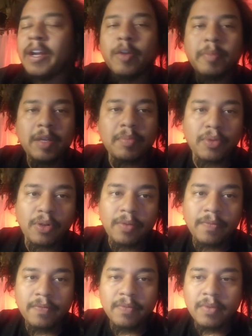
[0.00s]

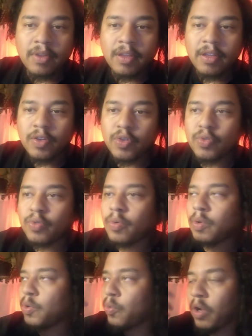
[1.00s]
inspire people
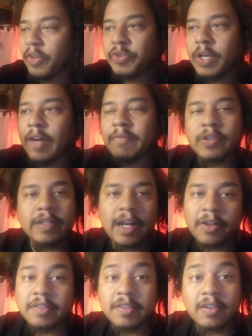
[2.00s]
who
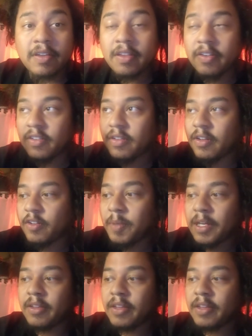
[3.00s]
also have their doubts and